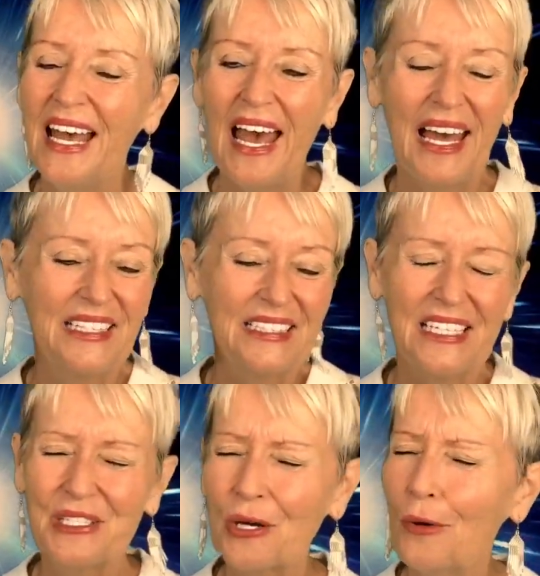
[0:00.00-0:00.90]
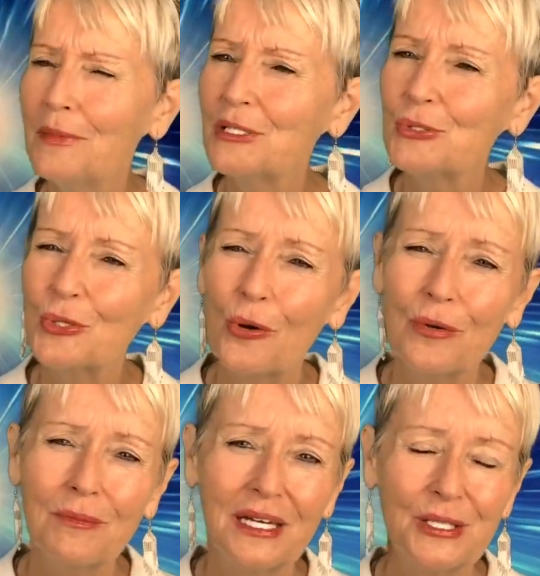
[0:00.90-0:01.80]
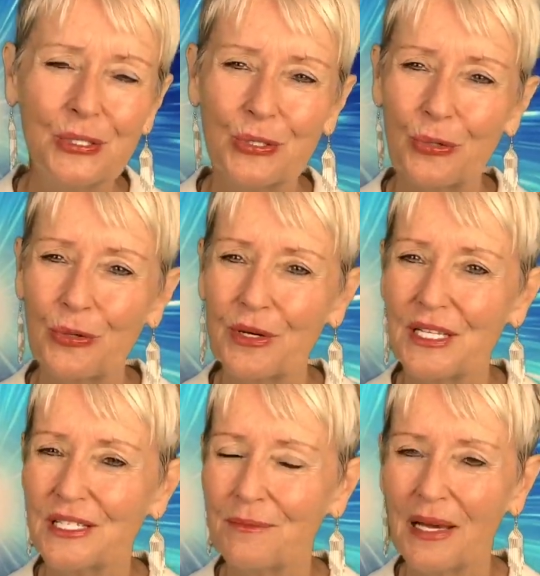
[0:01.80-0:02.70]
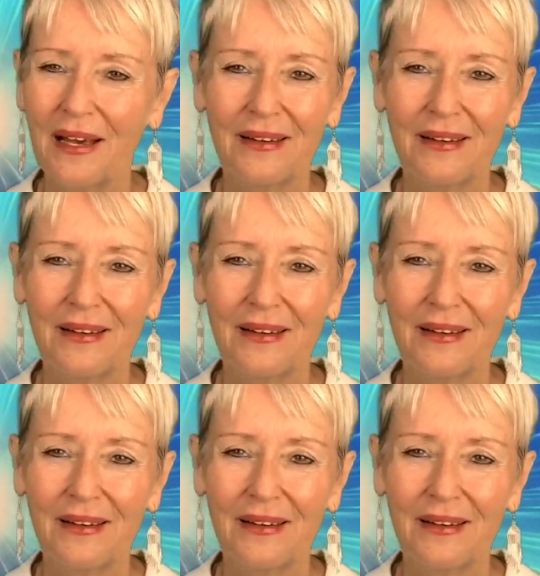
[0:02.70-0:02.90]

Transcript: And he told me so many stories about